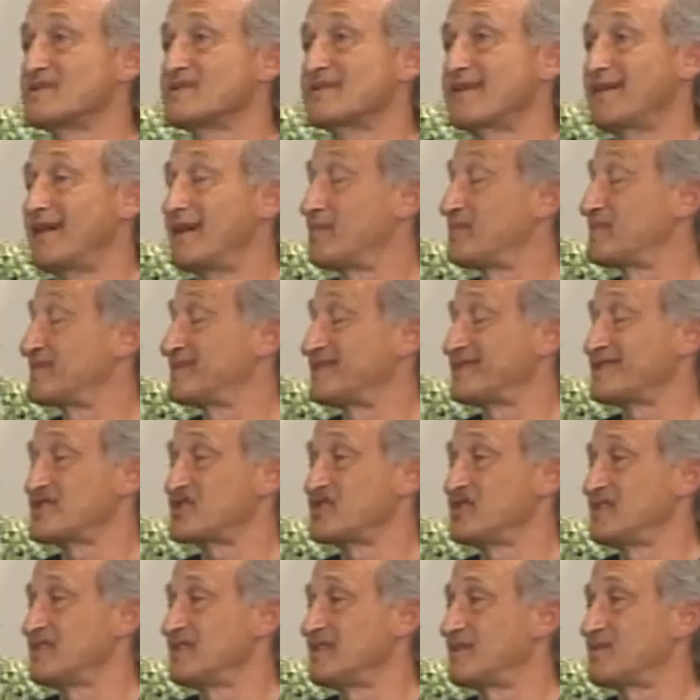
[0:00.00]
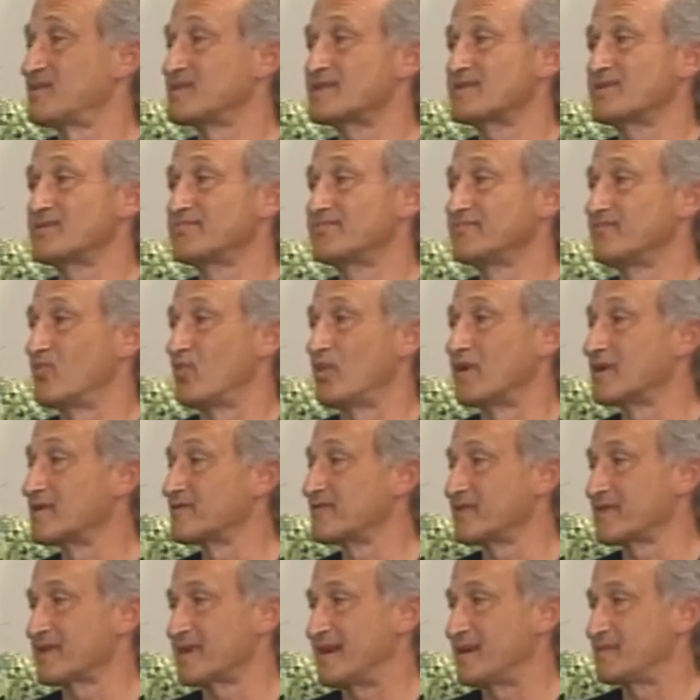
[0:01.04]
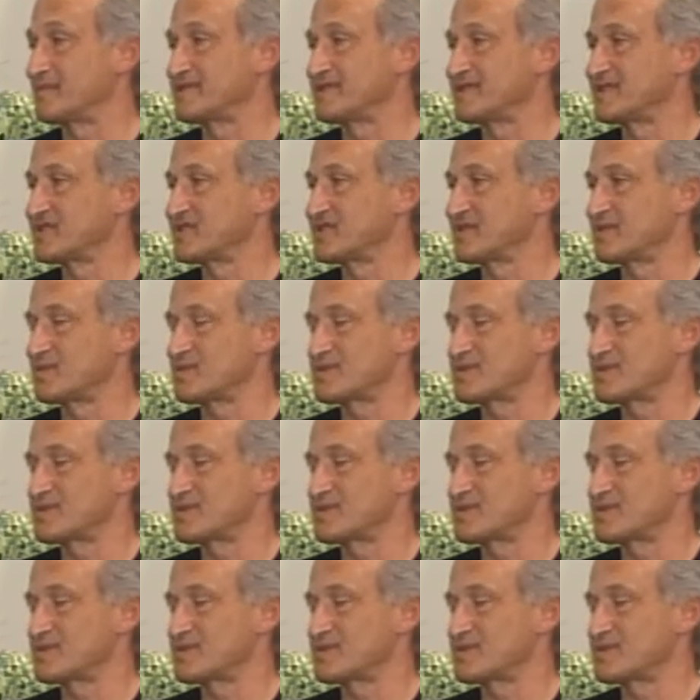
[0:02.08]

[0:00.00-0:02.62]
was a competition, and it was a wonderful competition.